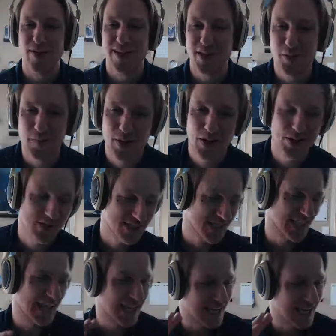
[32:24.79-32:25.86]
He'll post
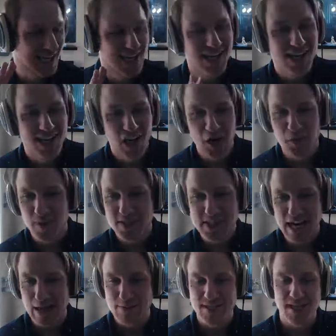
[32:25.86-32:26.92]
like open
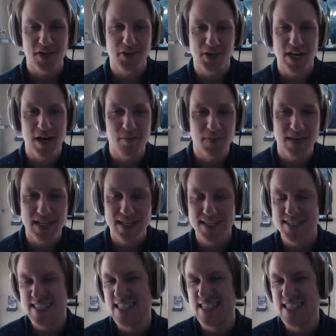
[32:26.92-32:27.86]
jabs at other companies.